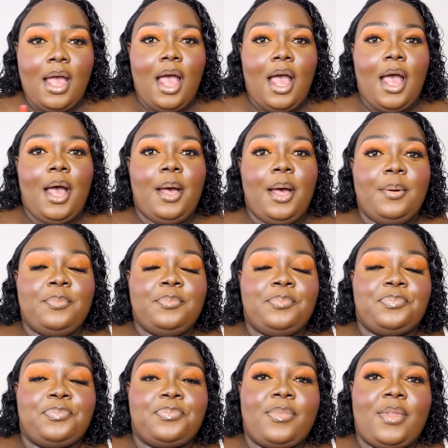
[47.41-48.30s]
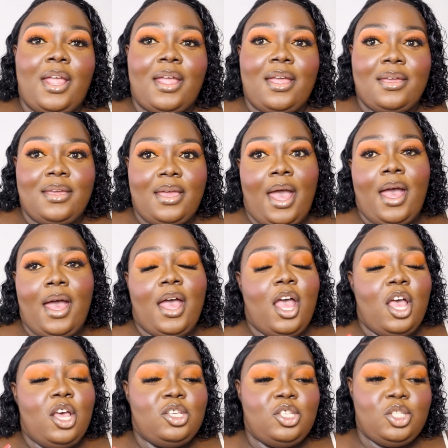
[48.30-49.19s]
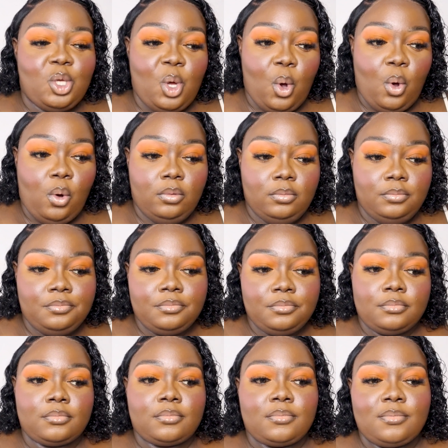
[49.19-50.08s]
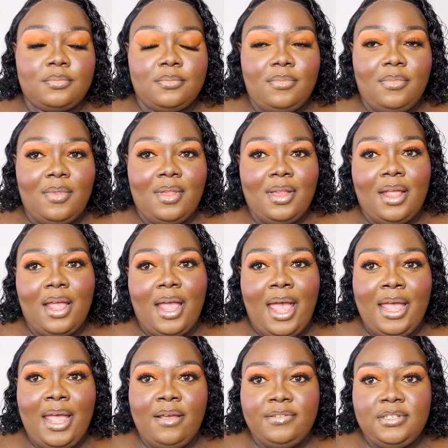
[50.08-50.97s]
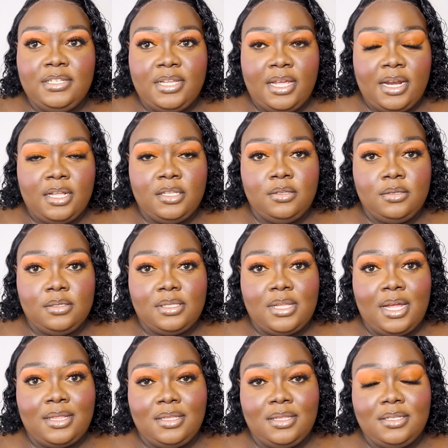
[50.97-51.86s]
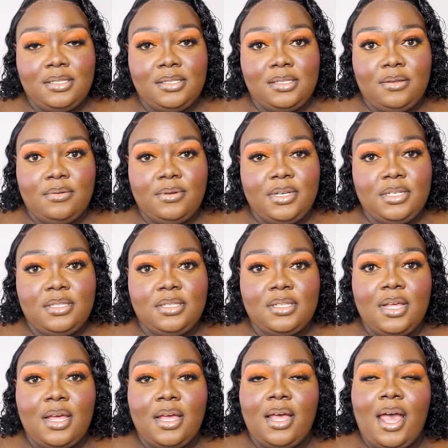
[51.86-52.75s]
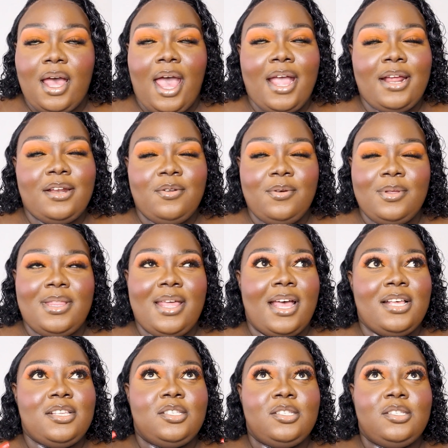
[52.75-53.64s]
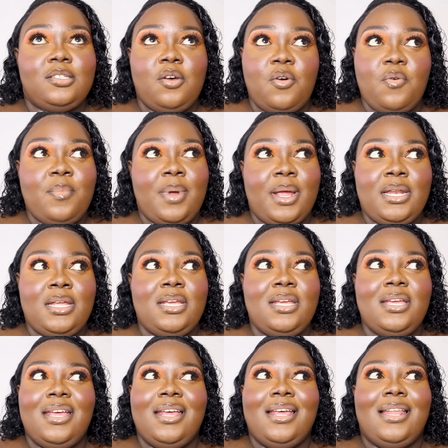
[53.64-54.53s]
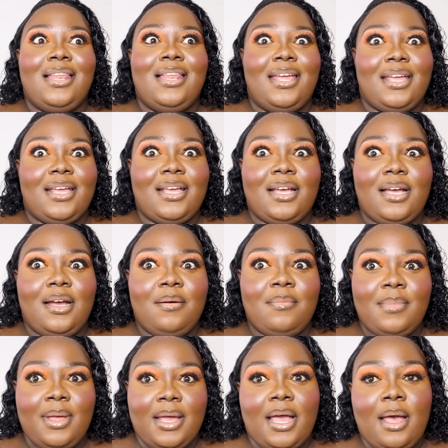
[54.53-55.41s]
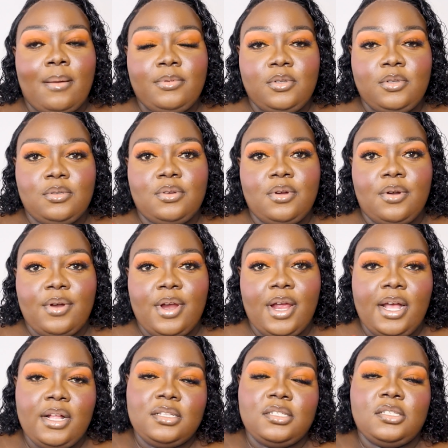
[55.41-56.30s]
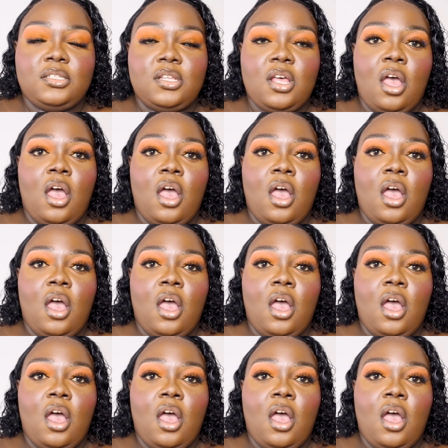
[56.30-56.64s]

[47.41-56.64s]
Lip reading: Yeah, so I have decided to start this series. I know there are so many like makeup tutorials